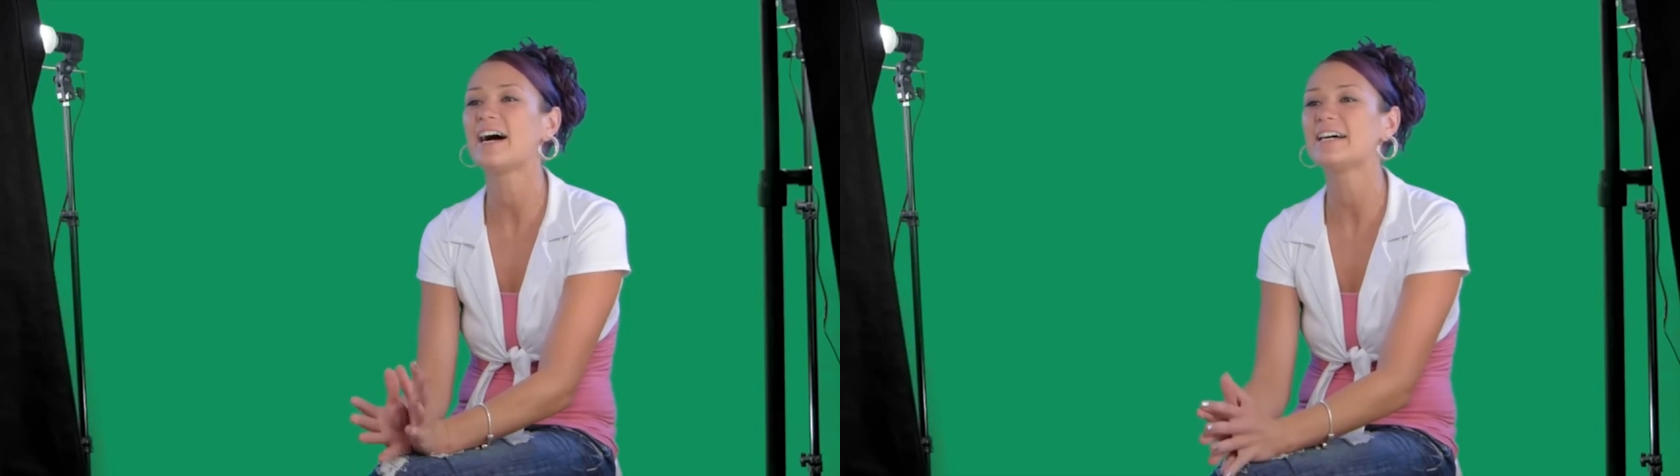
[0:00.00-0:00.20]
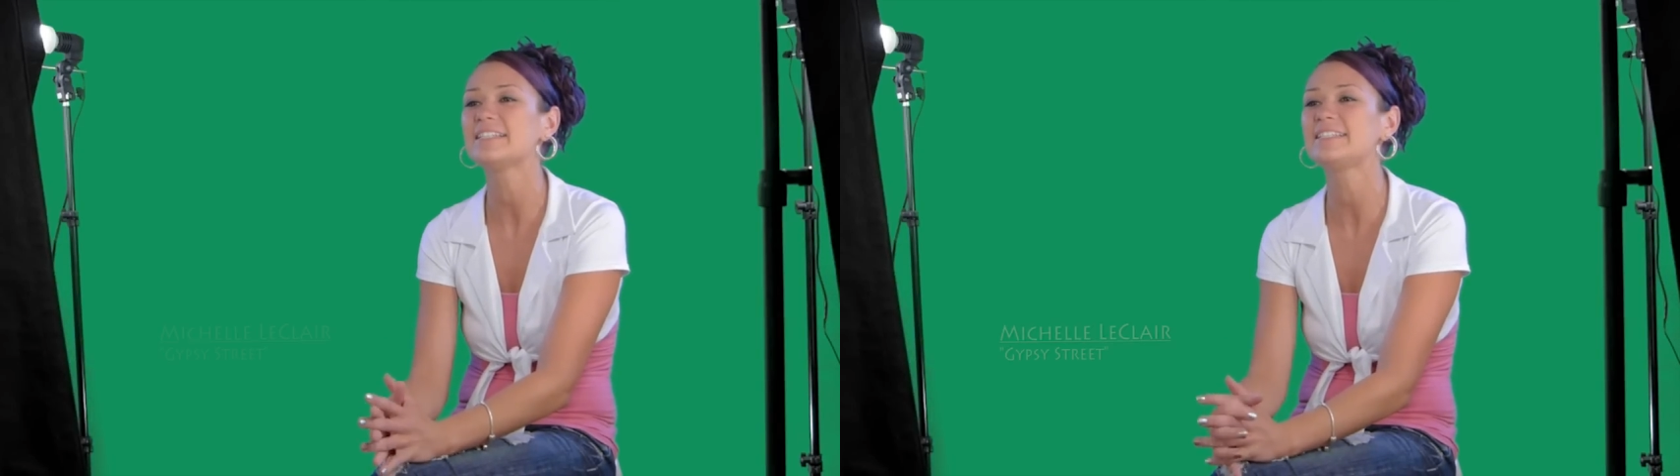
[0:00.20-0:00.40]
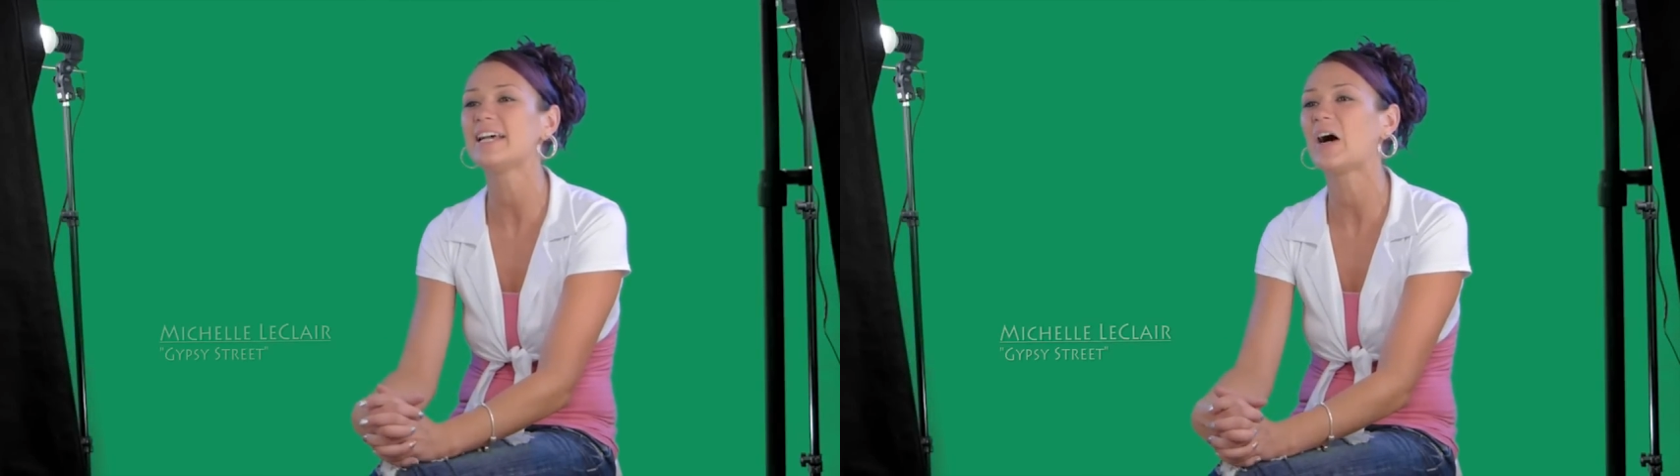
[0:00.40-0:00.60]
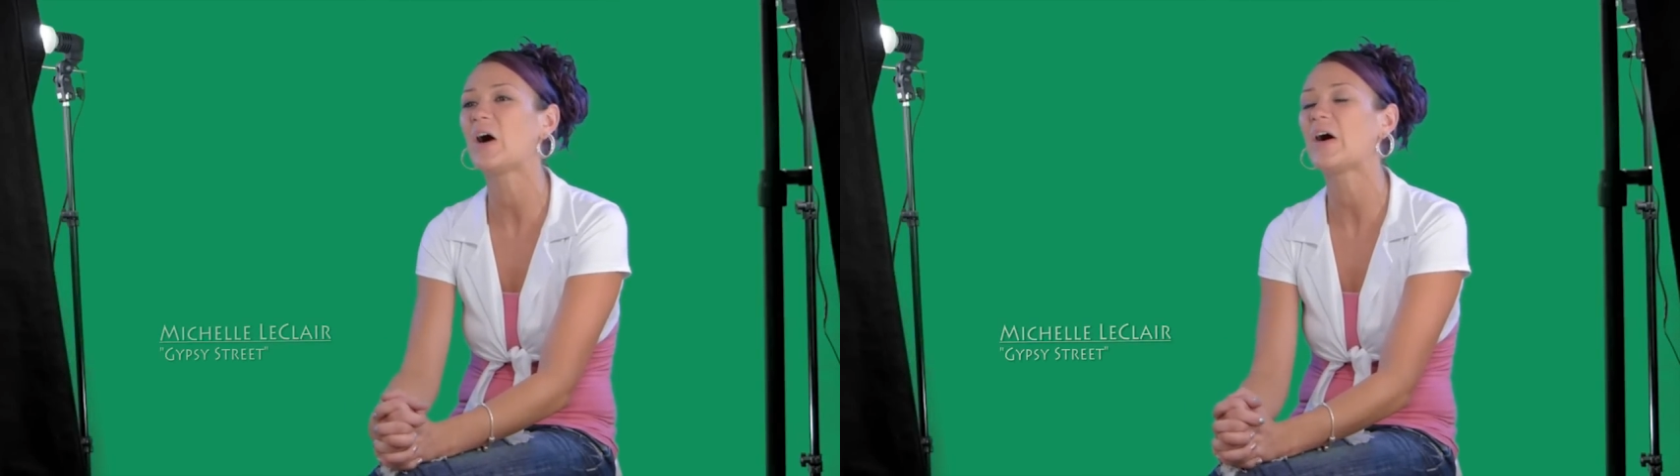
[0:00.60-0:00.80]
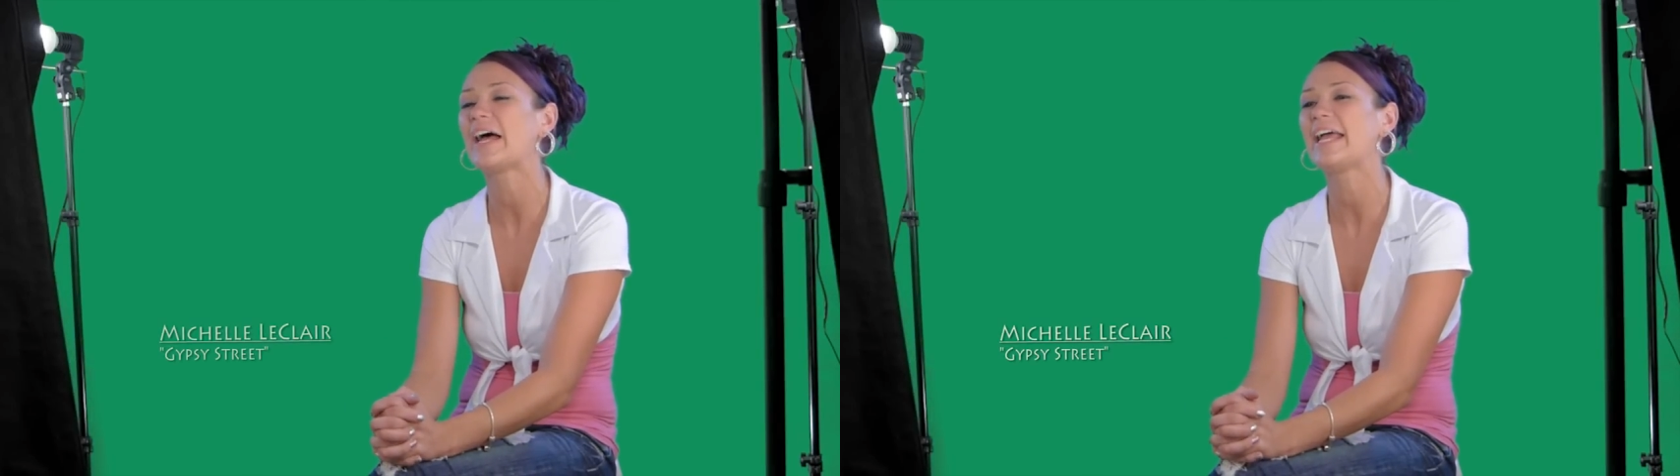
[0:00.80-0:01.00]
us
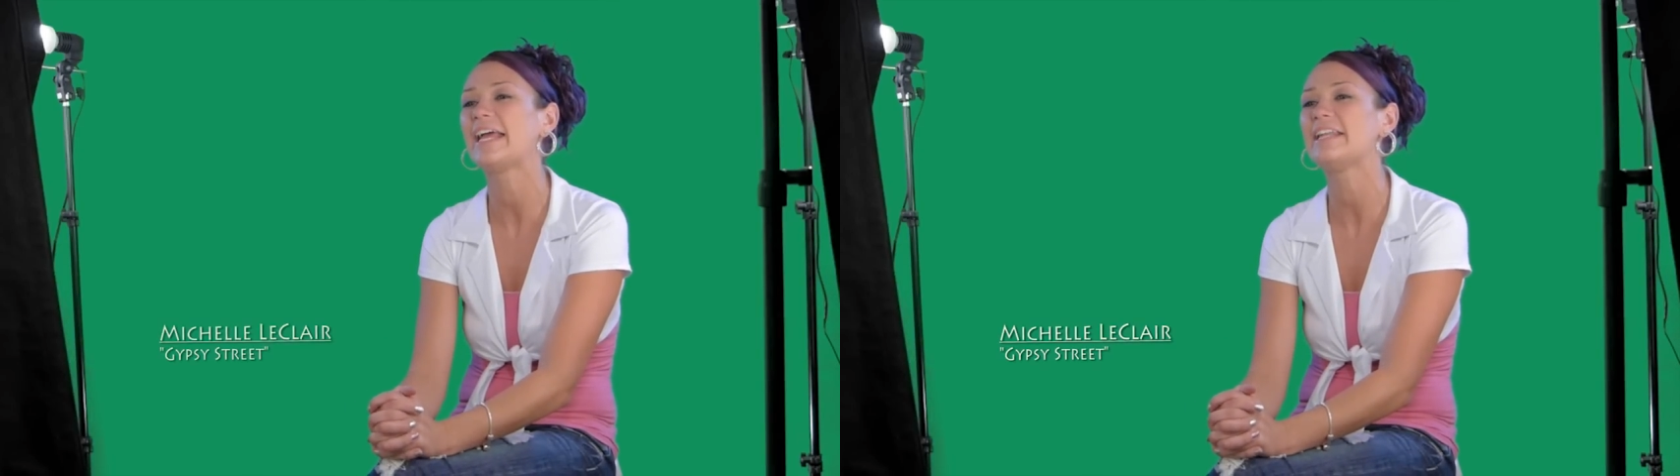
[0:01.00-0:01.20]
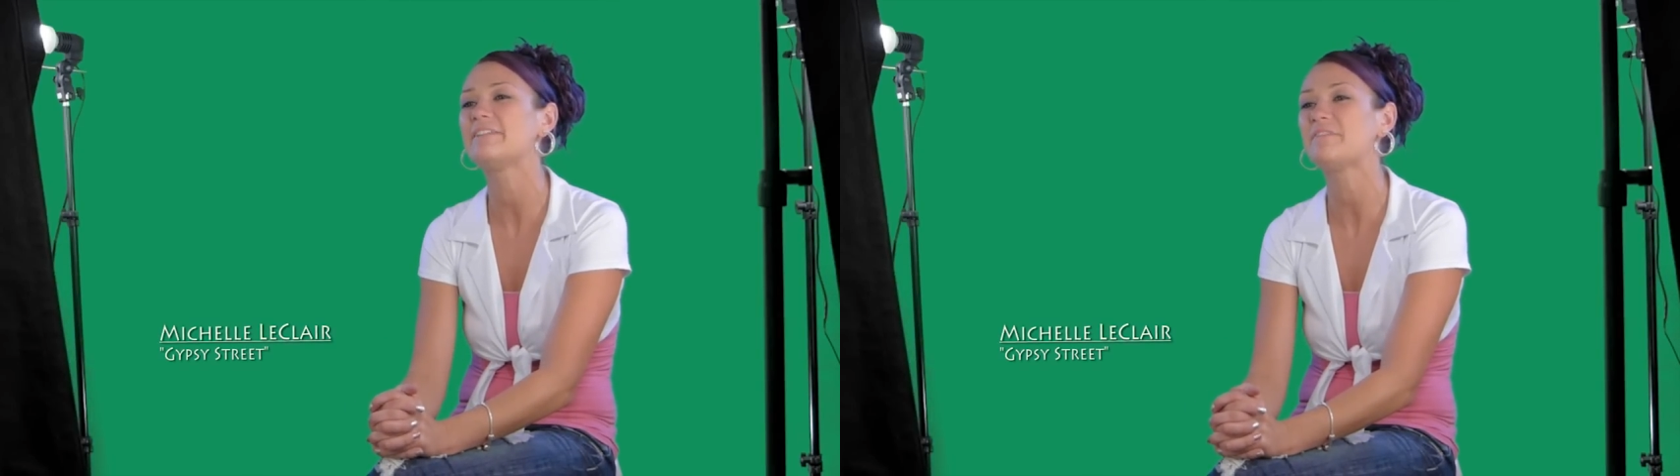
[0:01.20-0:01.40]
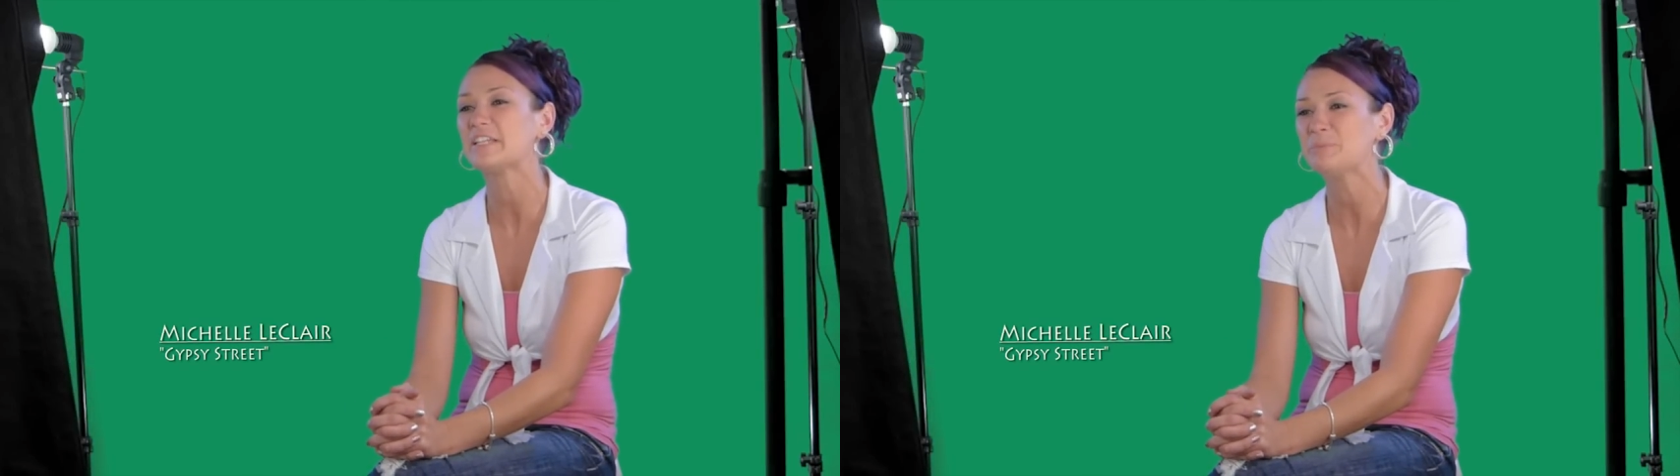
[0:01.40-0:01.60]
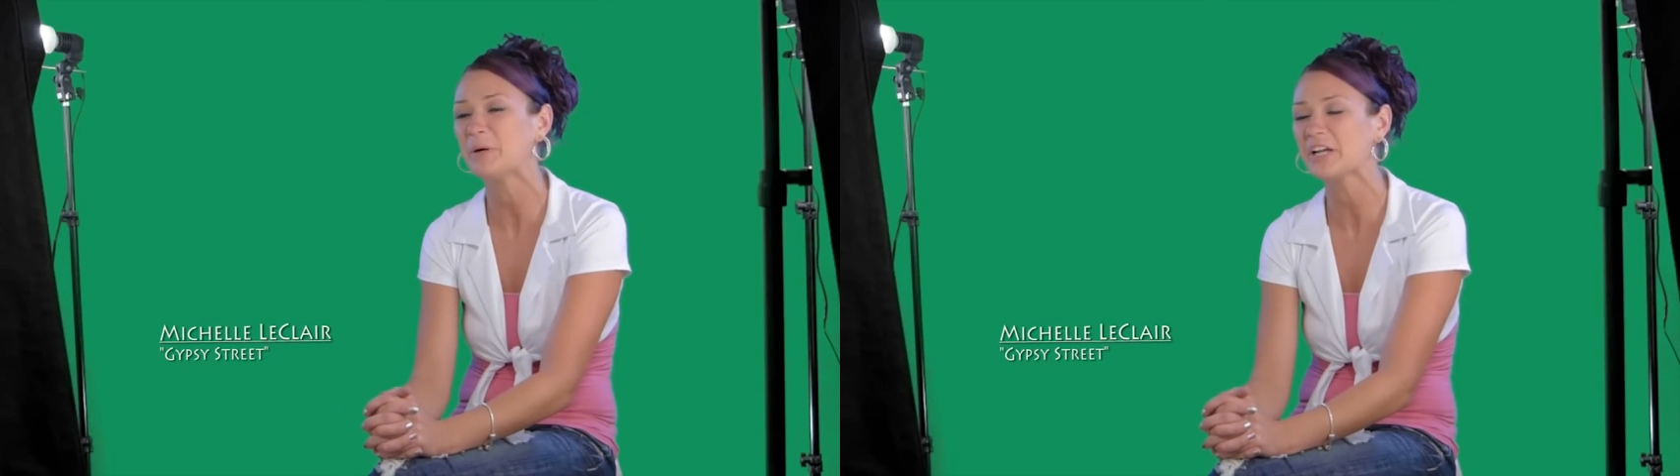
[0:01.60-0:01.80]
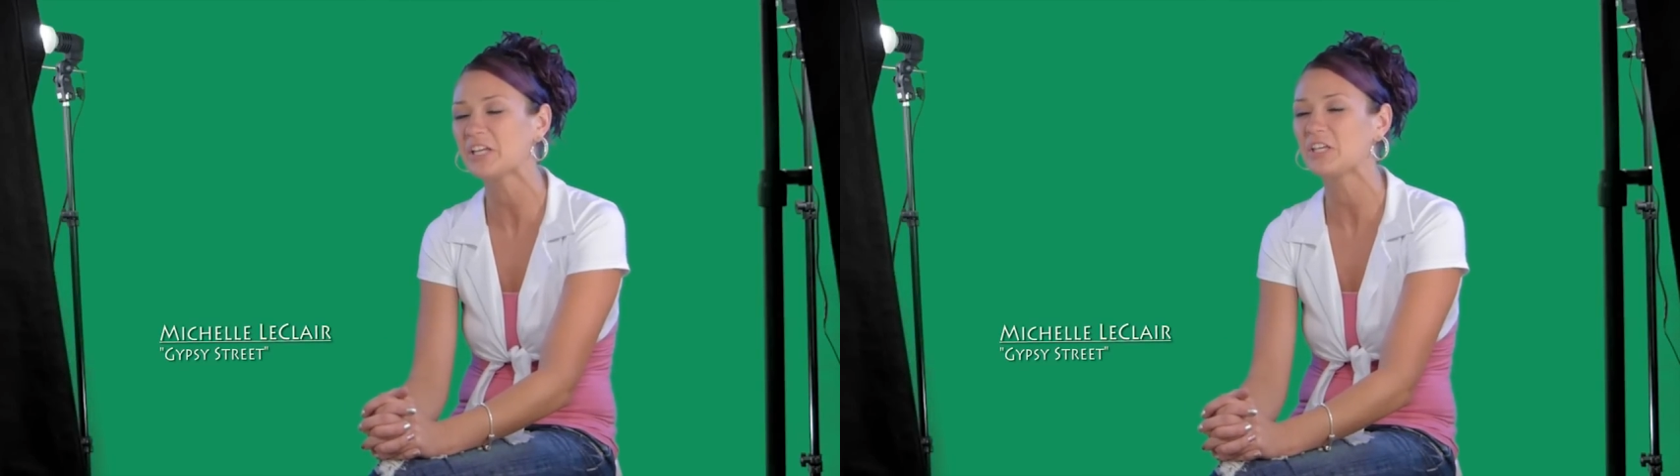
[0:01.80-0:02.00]
on
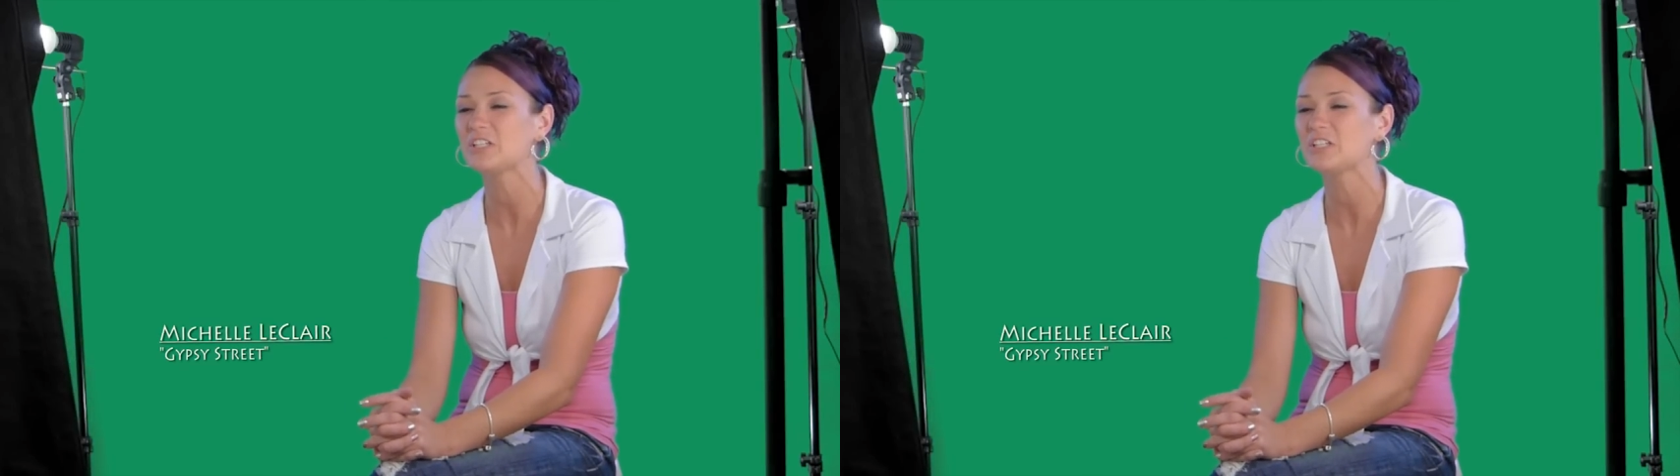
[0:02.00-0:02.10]
Facebook,